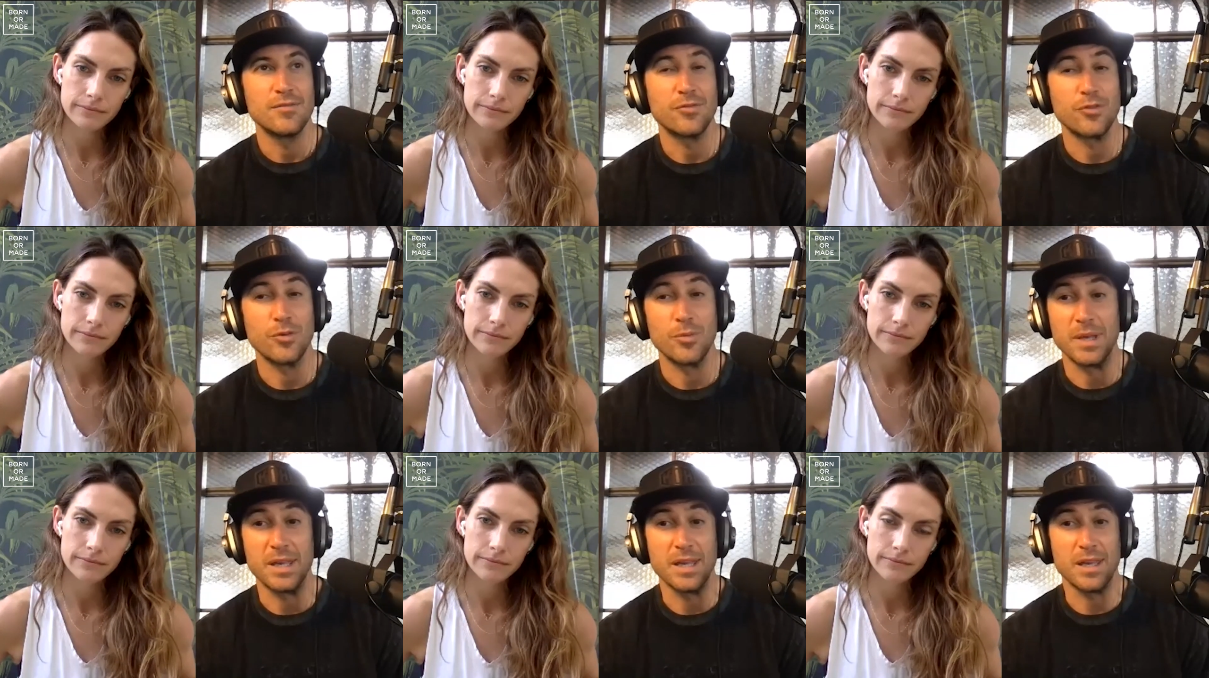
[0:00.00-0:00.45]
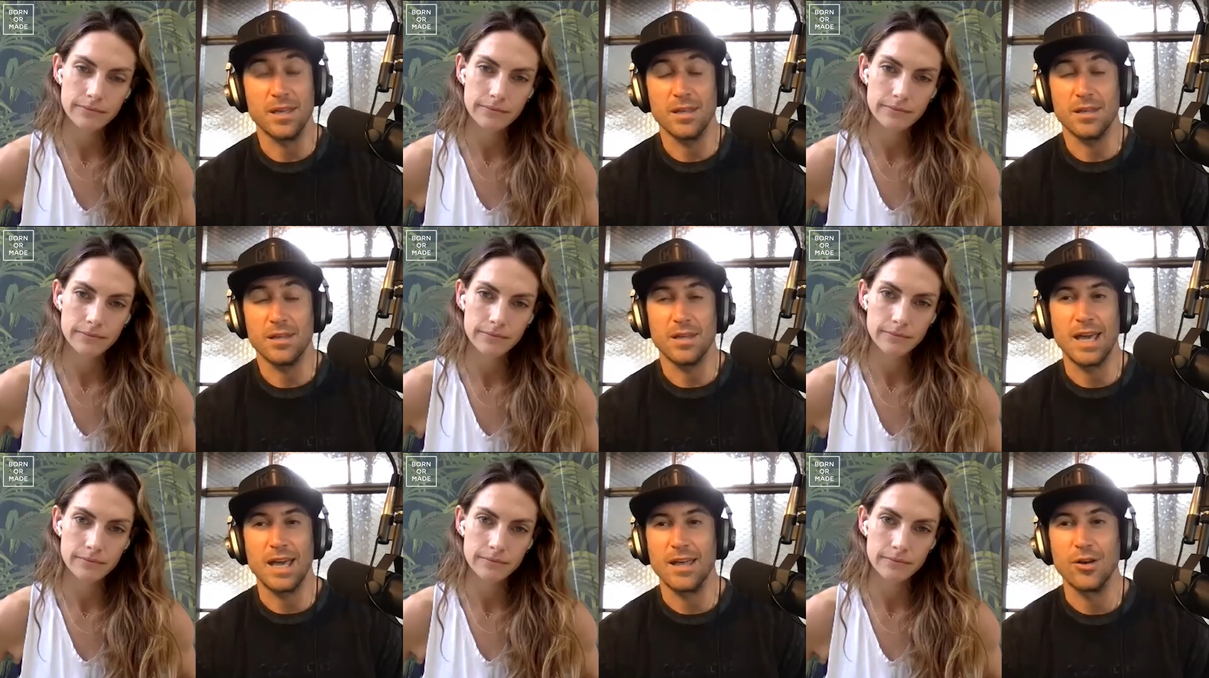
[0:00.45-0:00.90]
Speaker 1: for
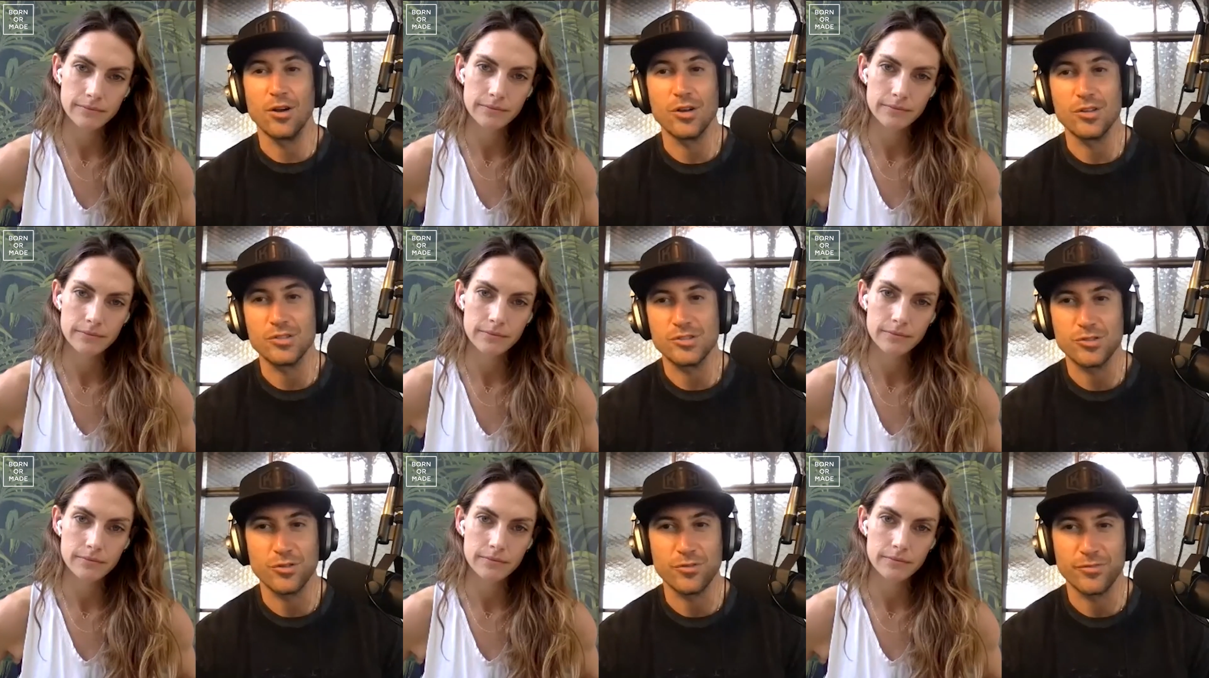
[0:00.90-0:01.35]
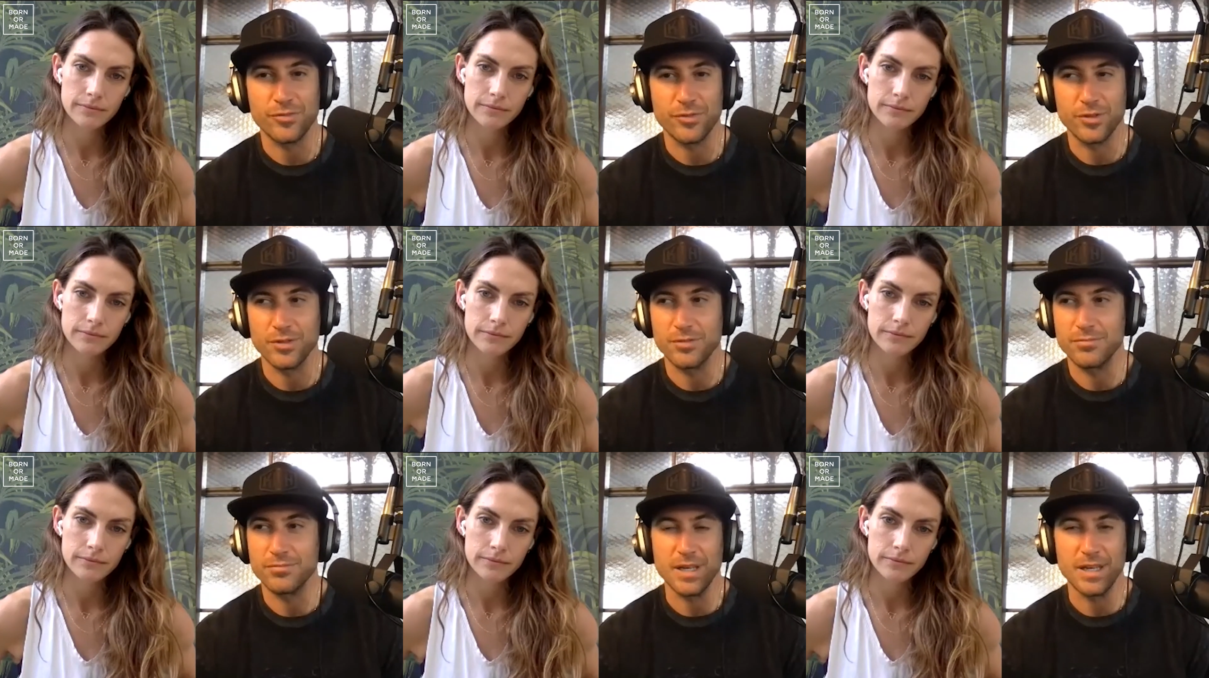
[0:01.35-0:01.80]
me and also
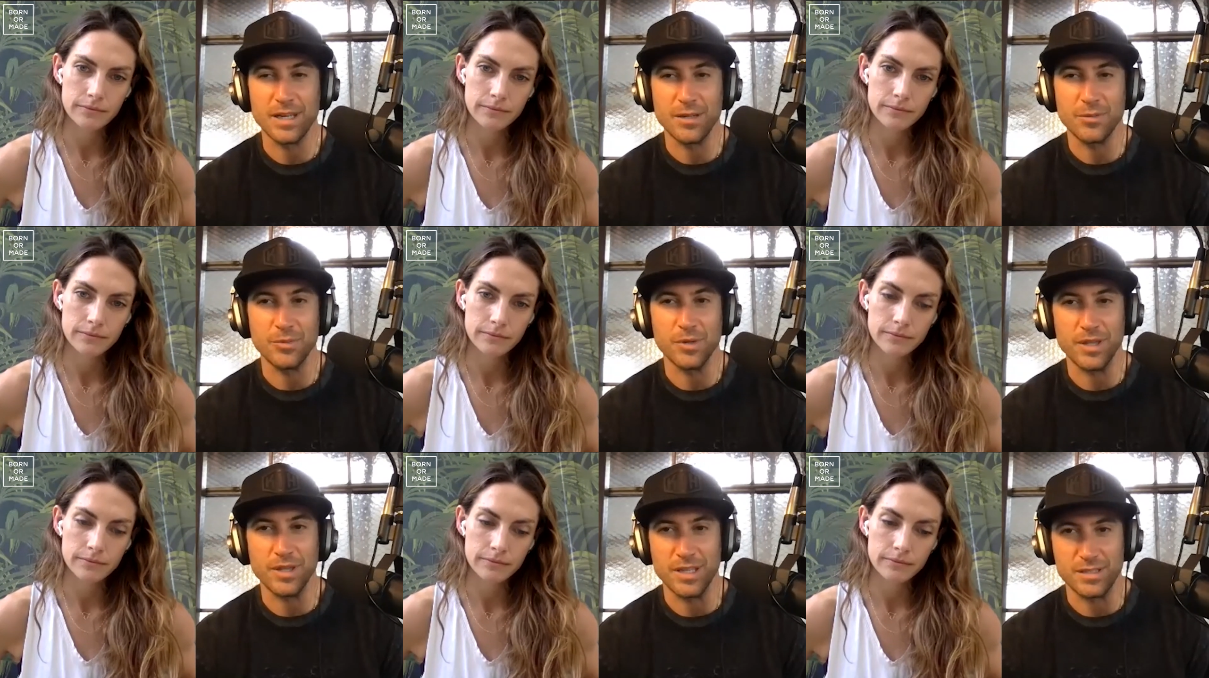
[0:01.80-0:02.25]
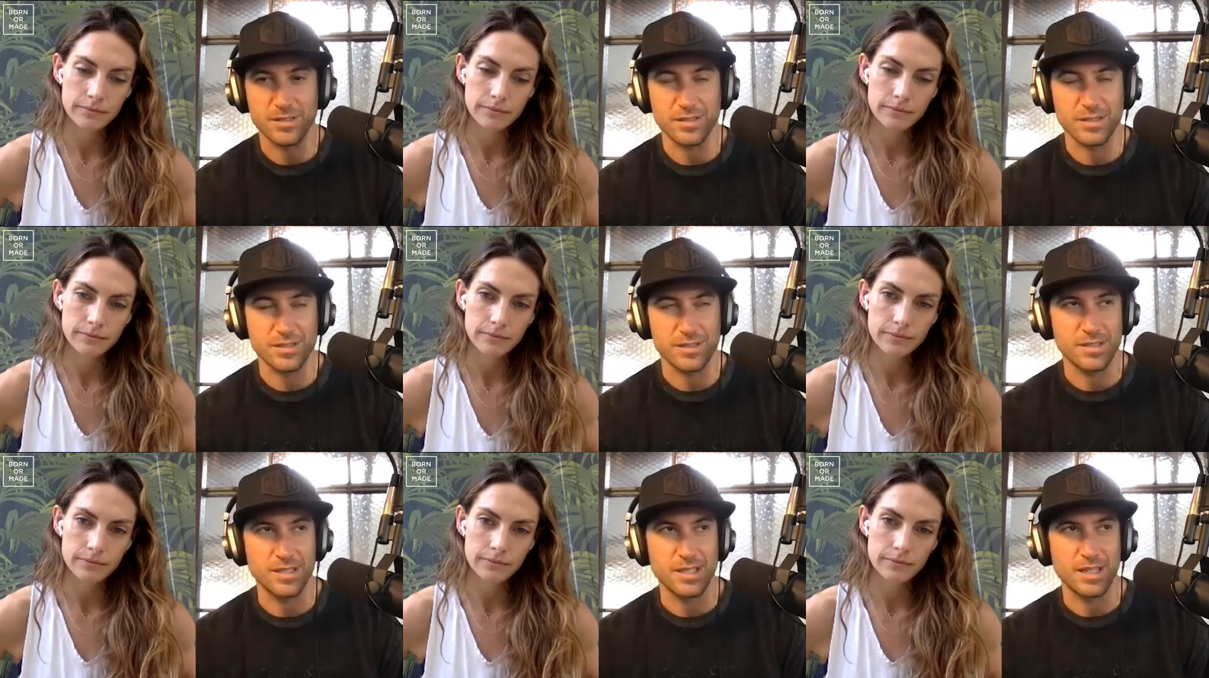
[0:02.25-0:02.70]
for anyone that's
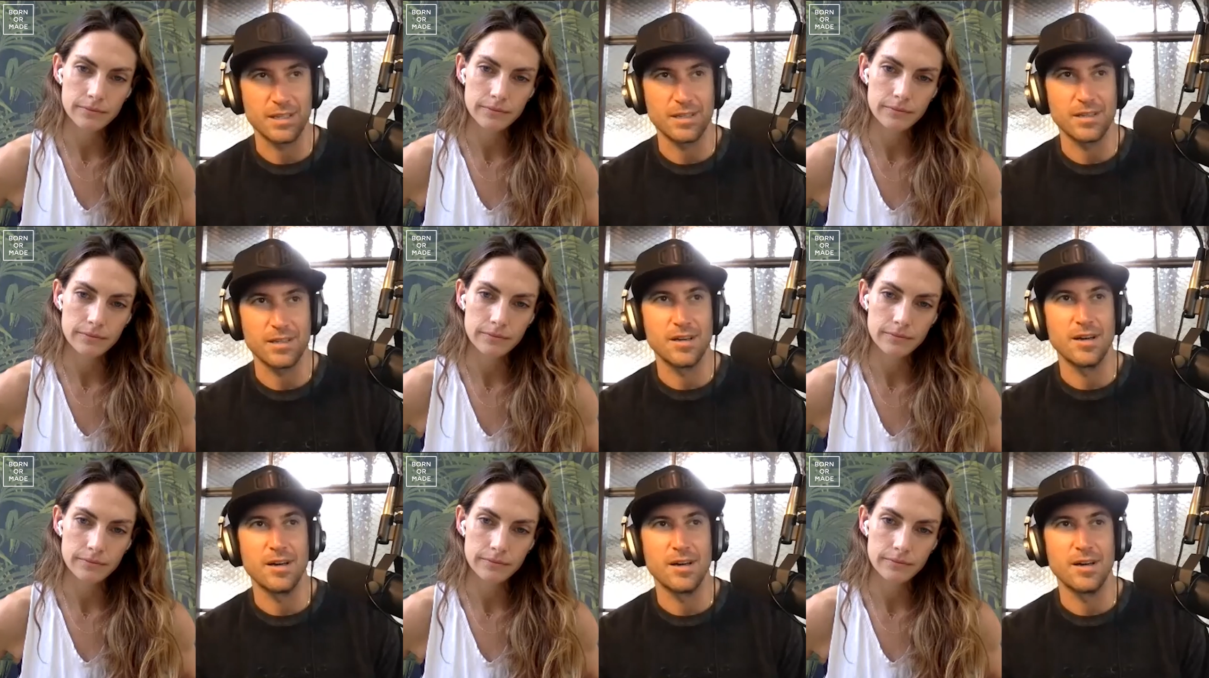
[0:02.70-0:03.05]
listening.